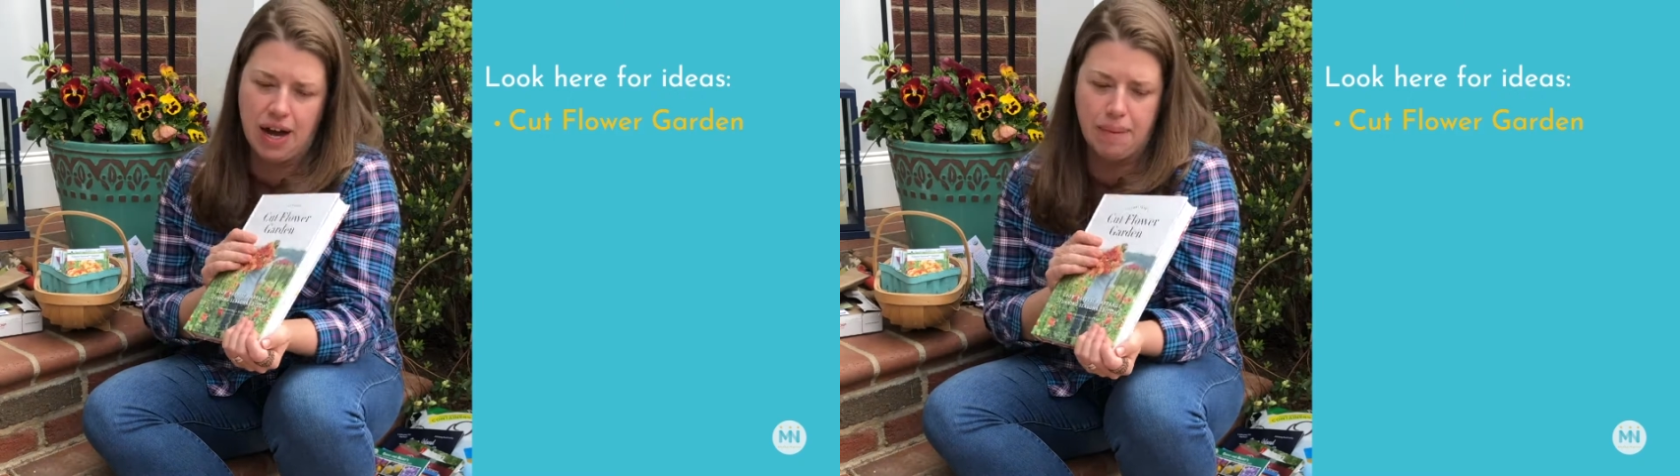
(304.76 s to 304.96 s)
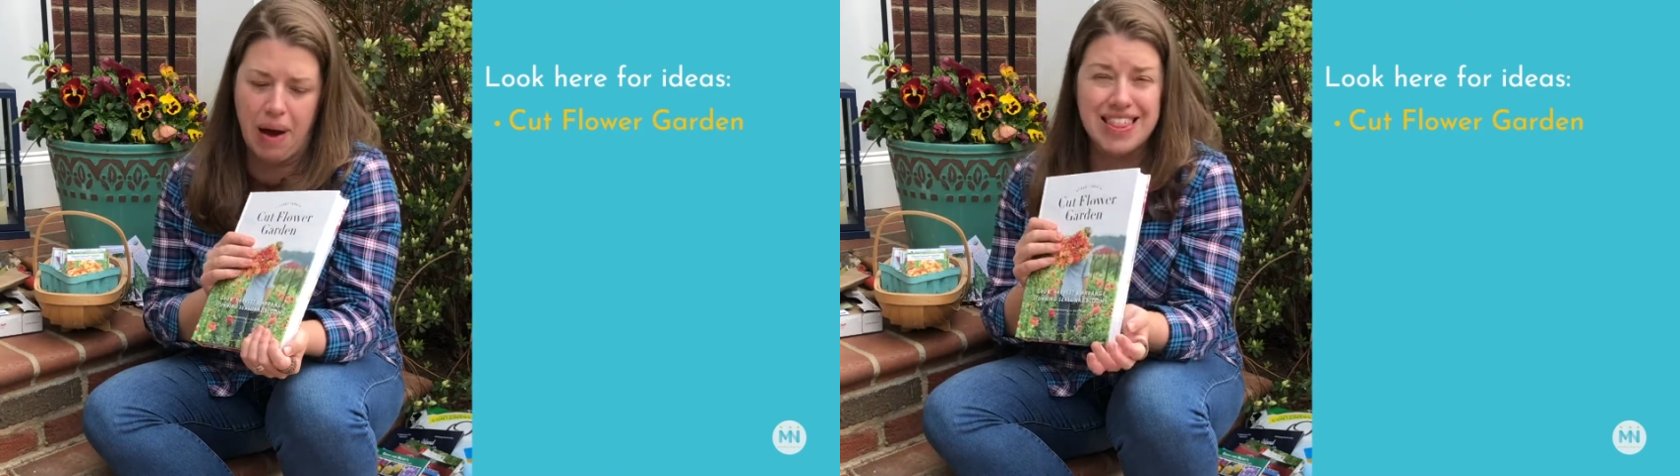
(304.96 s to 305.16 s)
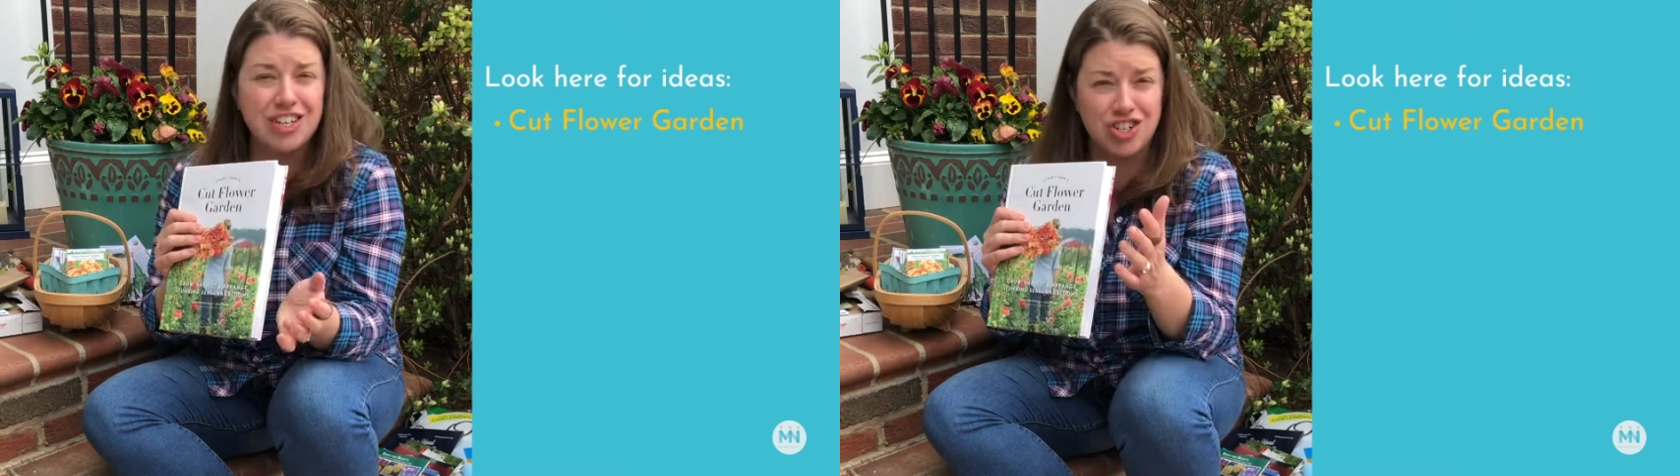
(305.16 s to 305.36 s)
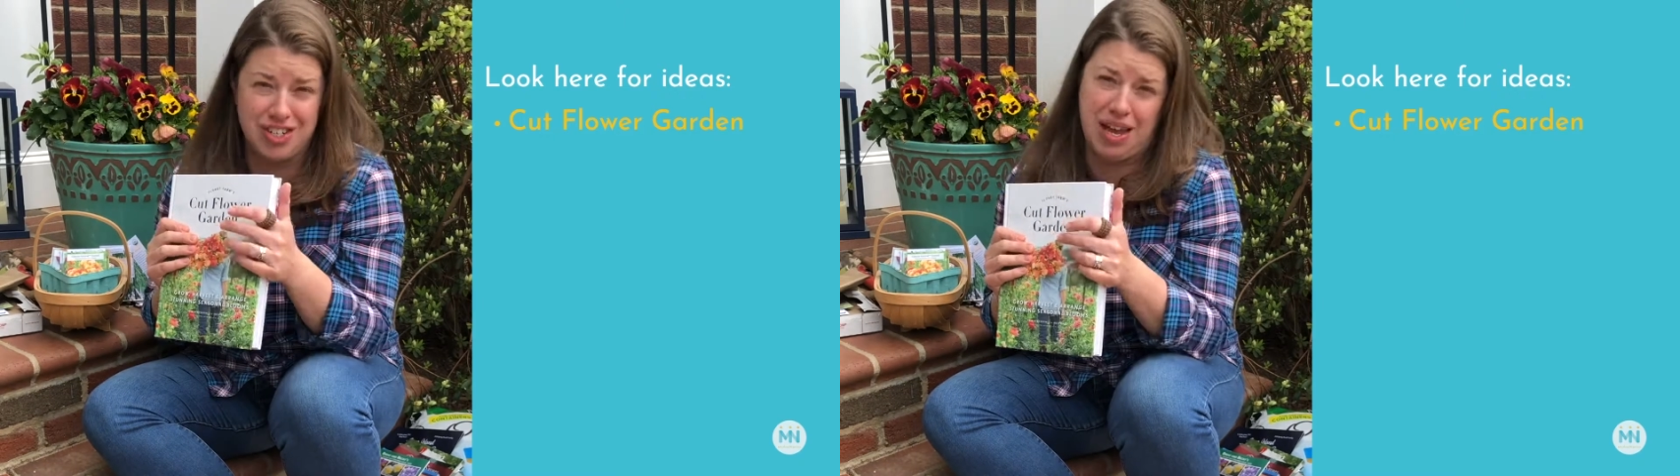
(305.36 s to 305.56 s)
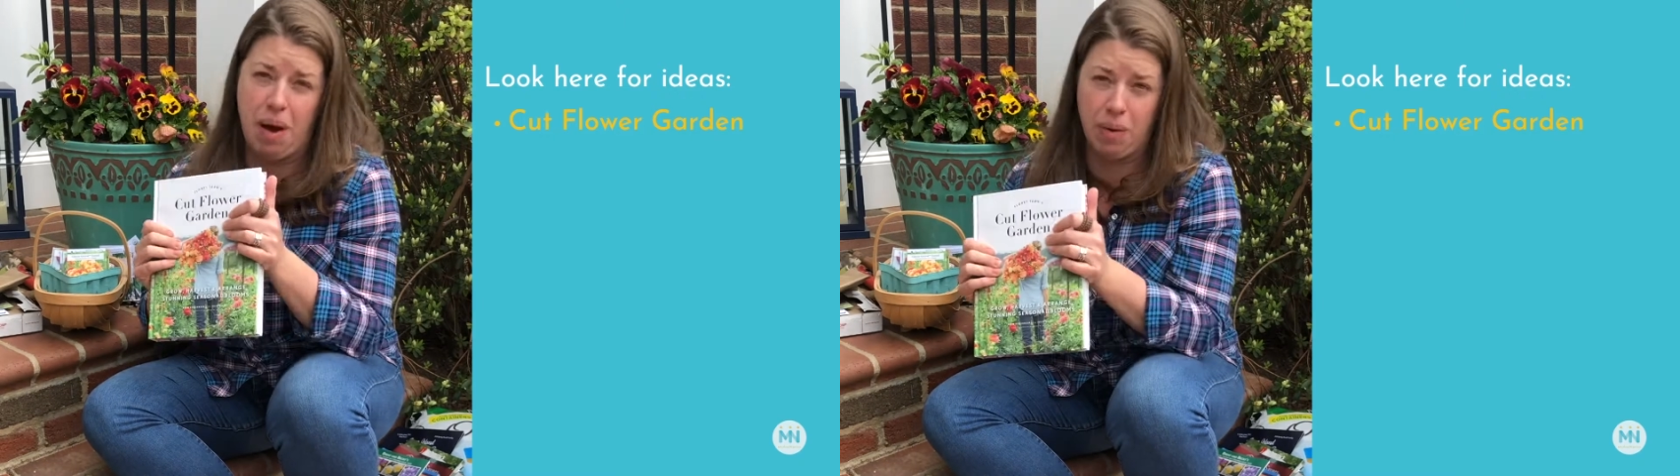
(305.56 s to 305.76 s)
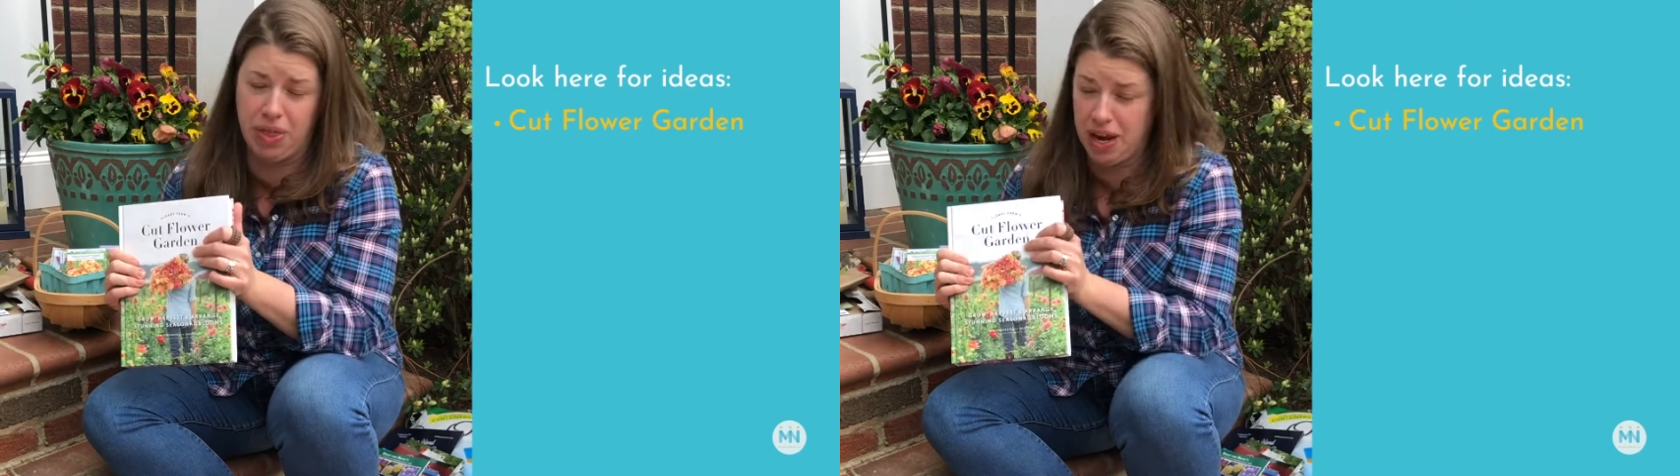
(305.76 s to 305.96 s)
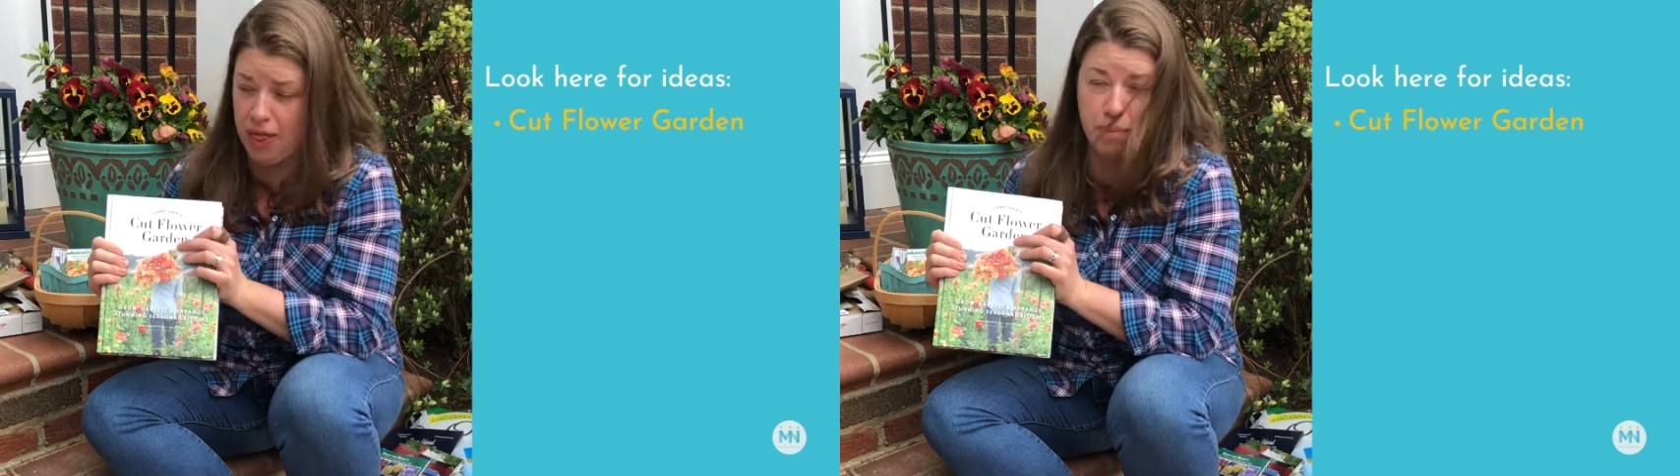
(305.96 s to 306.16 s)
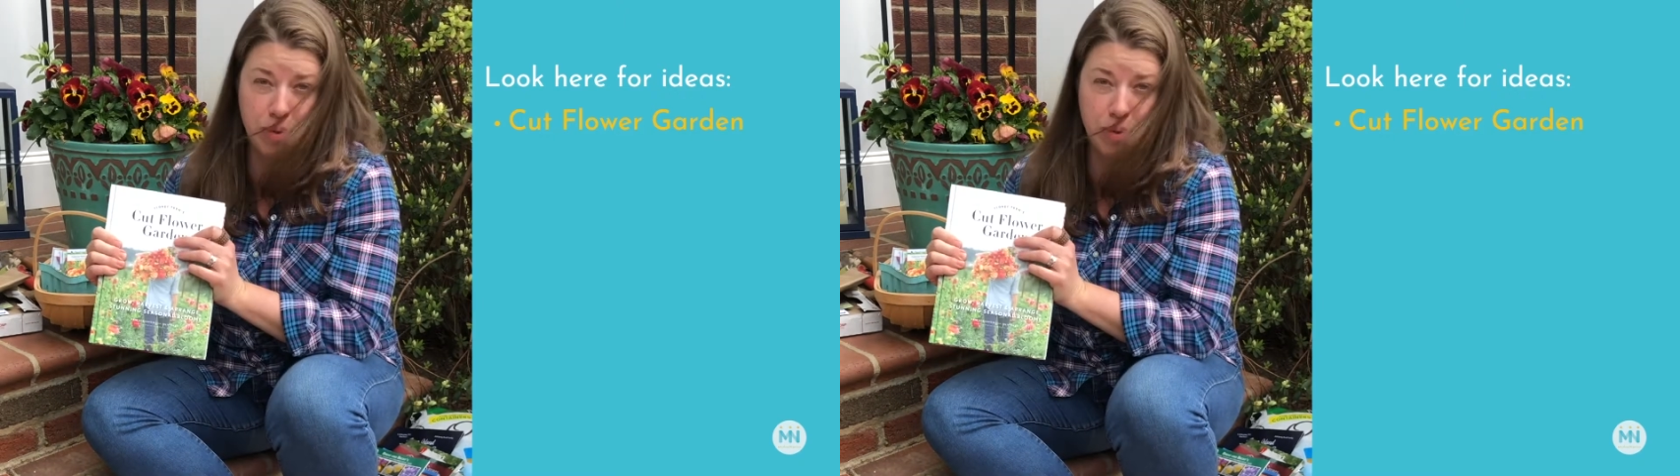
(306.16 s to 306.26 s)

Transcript: I think she just came out with another